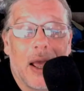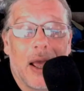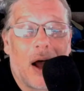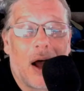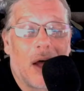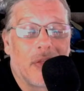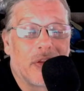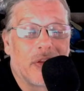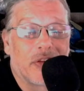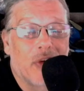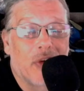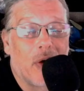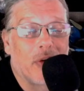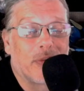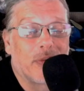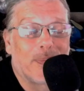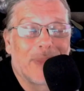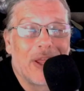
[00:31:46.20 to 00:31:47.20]
The
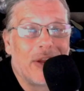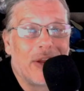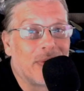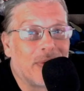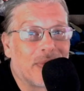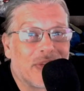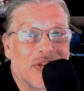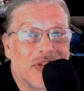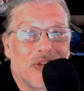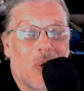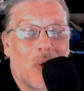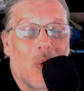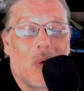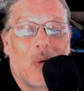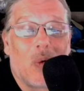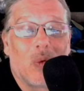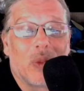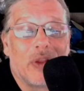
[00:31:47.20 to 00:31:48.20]
song's blend of
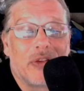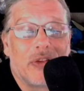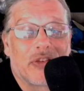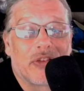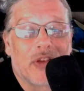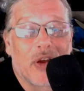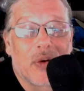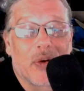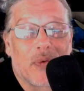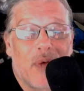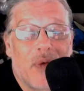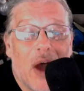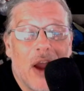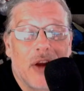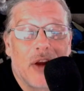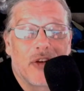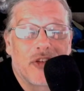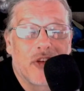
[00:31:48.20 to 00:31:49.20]
soul and subtle
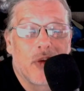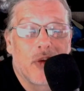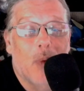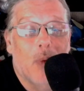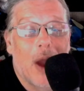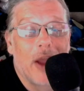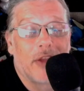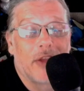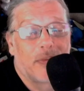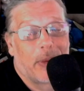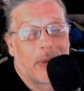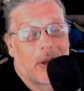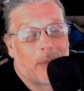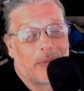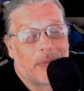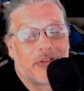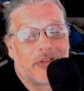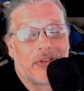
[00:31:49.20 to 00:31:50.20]
fire showed why it's
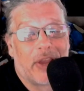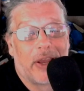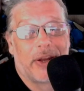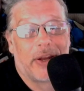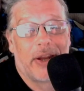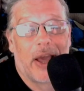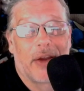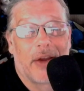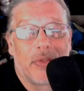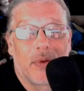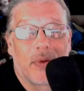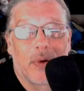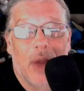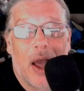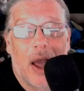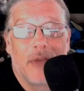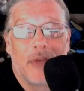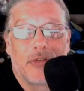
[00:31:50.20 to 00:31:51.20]
become a standout in their
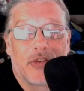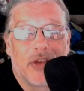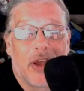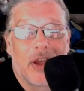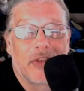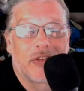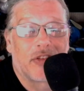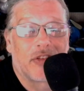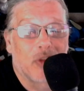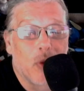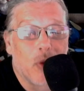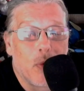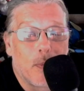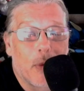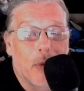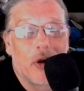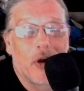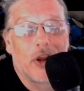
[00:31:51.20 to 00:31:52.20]
live sets.
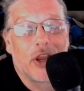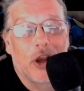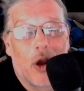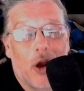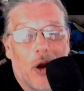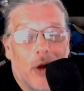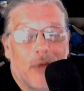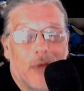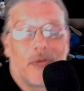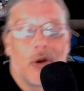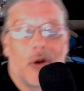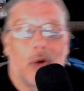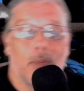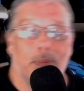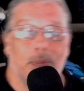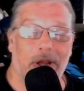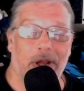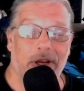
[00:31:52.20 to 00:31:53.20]
Slow burning,
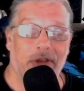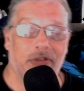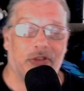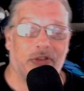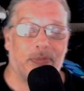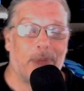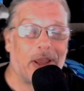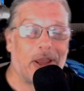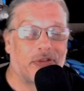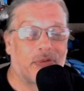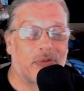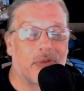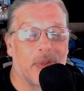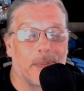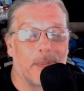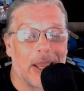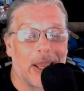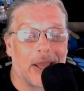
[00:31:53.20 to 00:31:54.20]
heartfelt, plenty of space
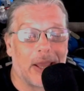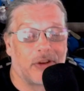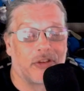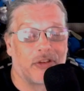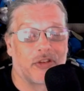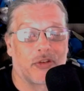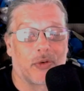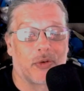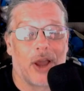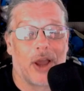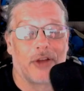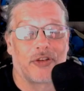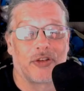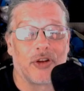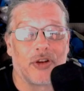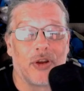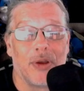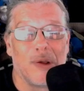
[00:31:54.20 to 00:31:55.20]
for the band to
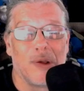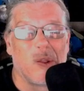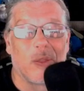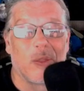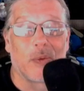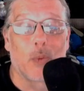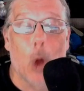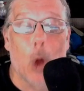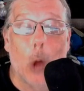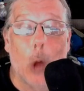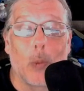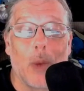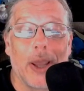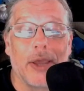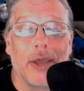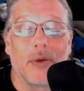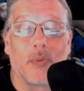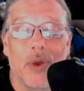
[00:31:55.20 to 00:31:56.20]
stretch. The Wrong
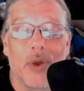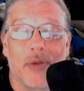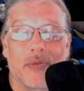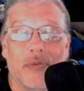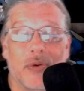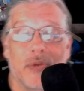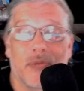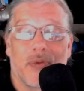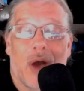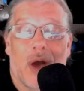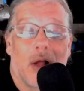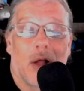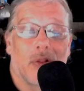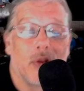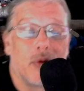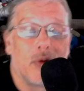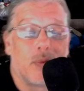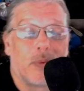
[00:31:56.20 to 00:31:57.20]
Way and River
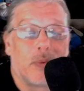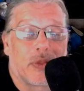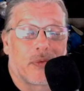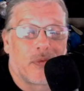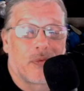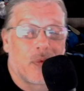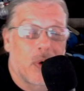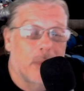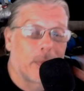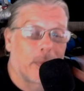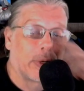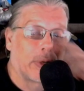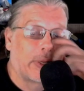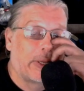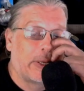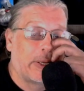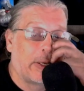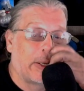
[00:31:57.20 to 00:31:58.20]
followed, with the former
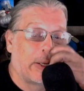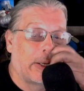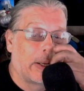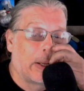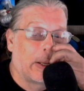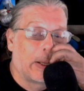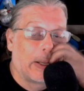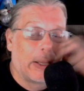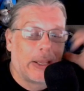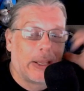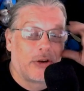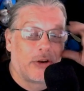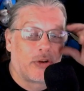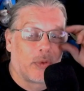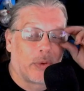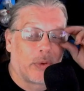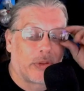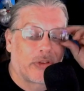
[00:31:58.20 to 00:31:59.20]
leaning
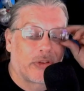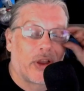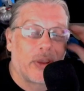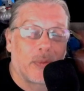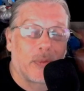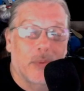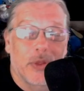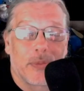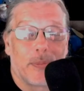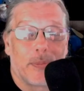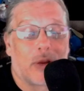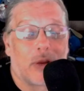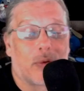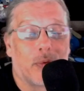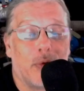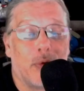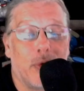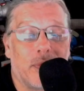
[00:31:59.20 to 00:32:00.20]
into a tight rhythmic
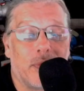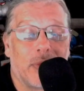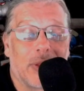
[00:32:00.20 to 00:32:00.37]
groove